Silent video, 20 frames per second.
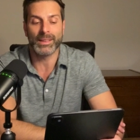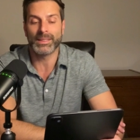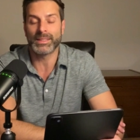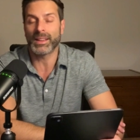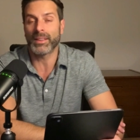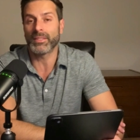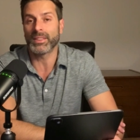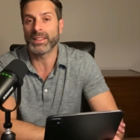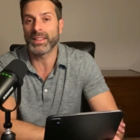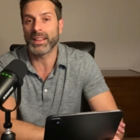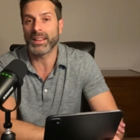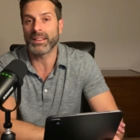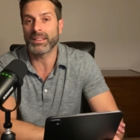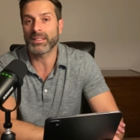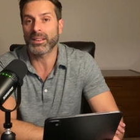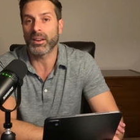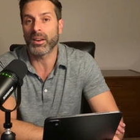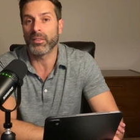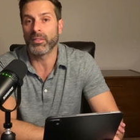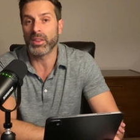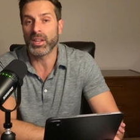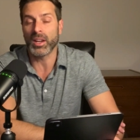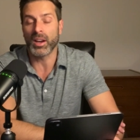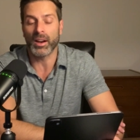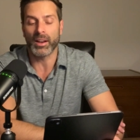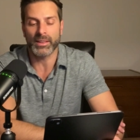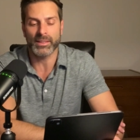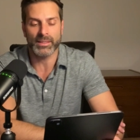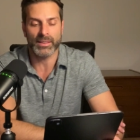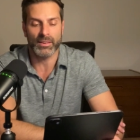seven days of the
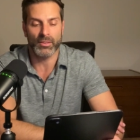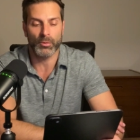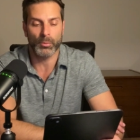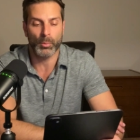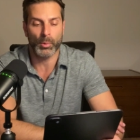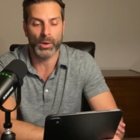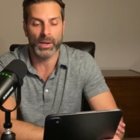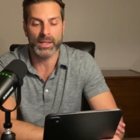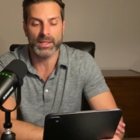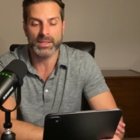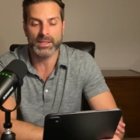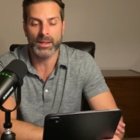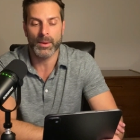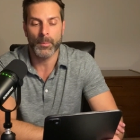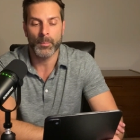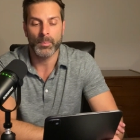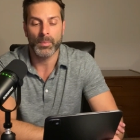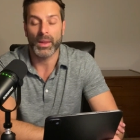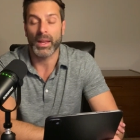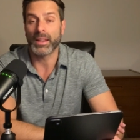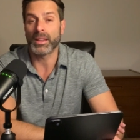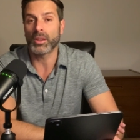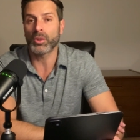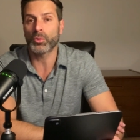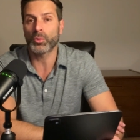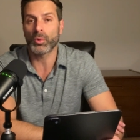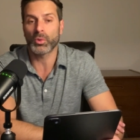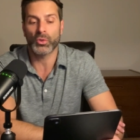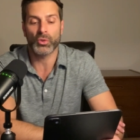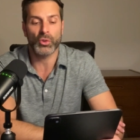onset of PRIS. And
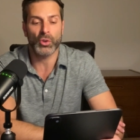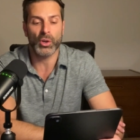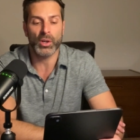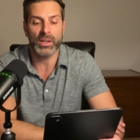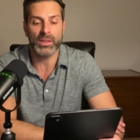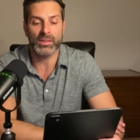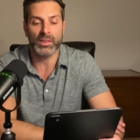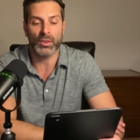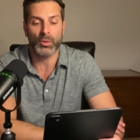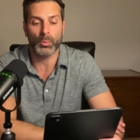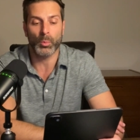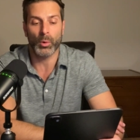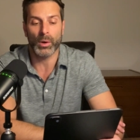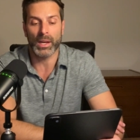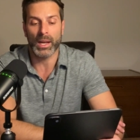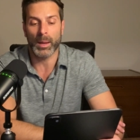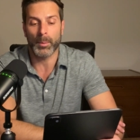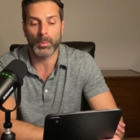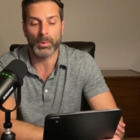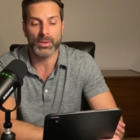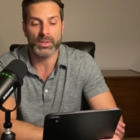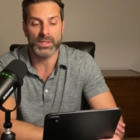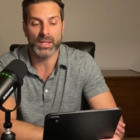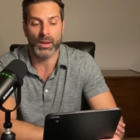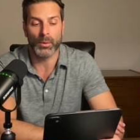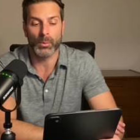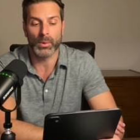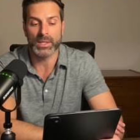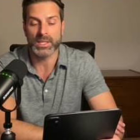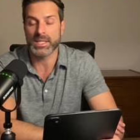this was 36.8%,
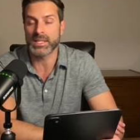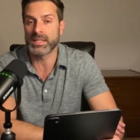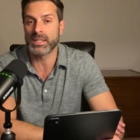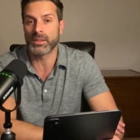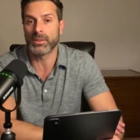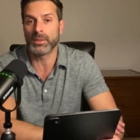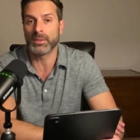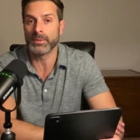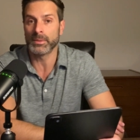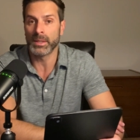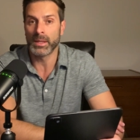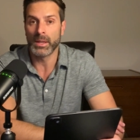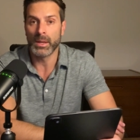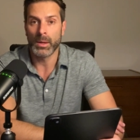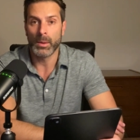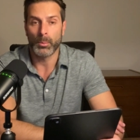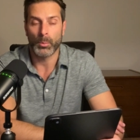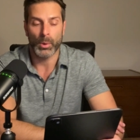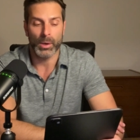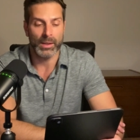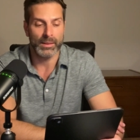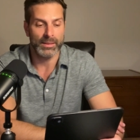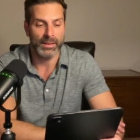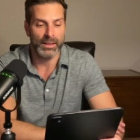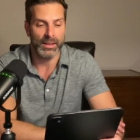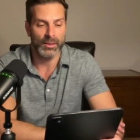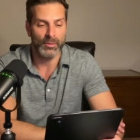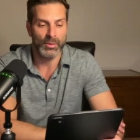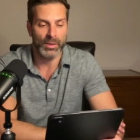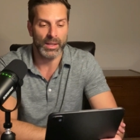which is still pretty
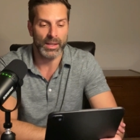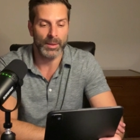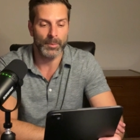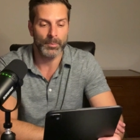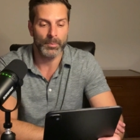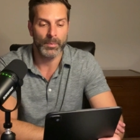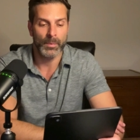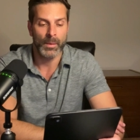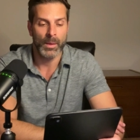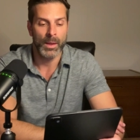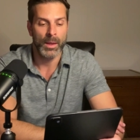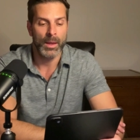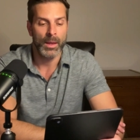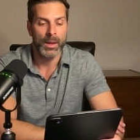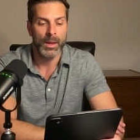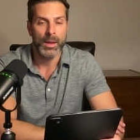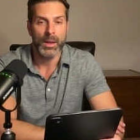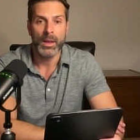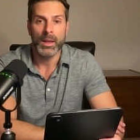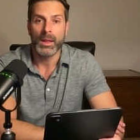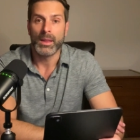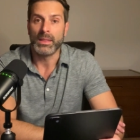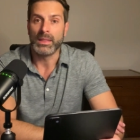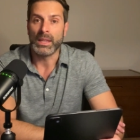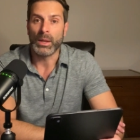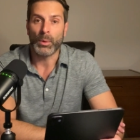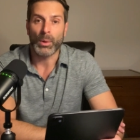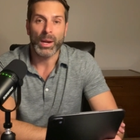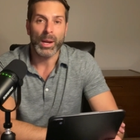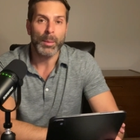significant.
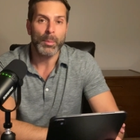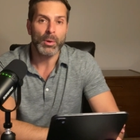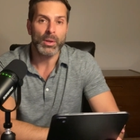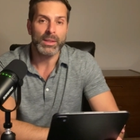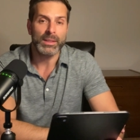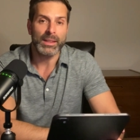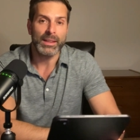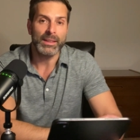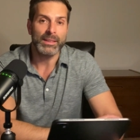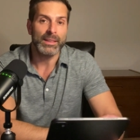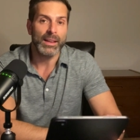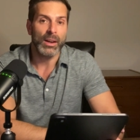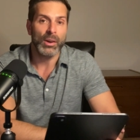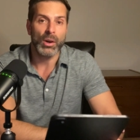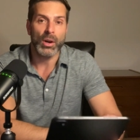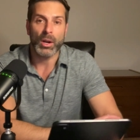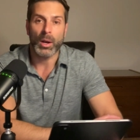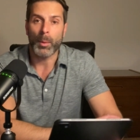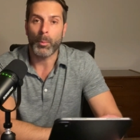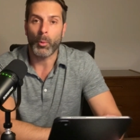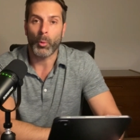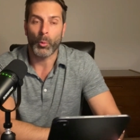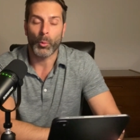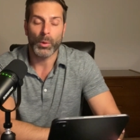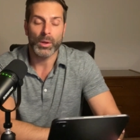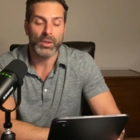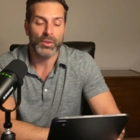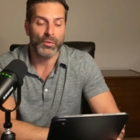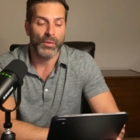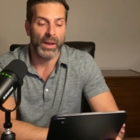They were able to tease out a couple
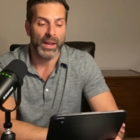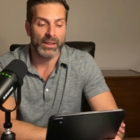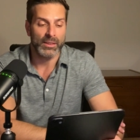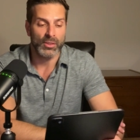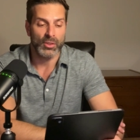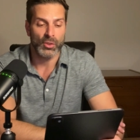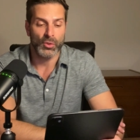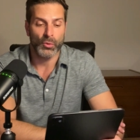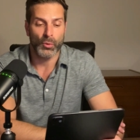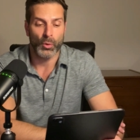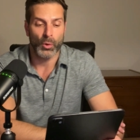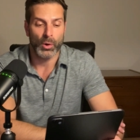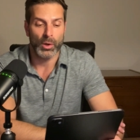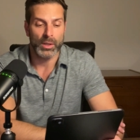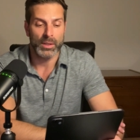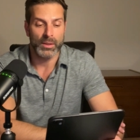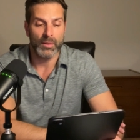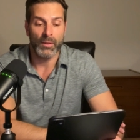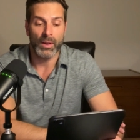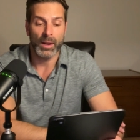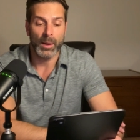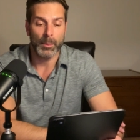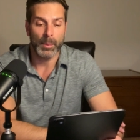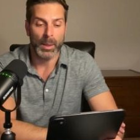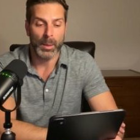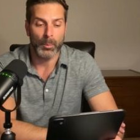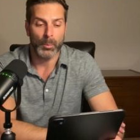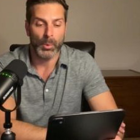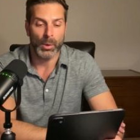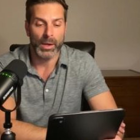risk factors for
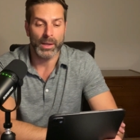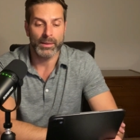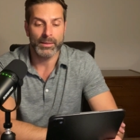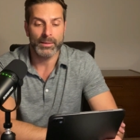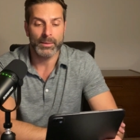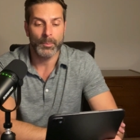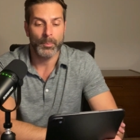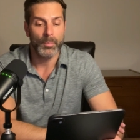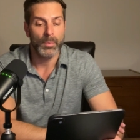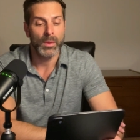developing PRIS.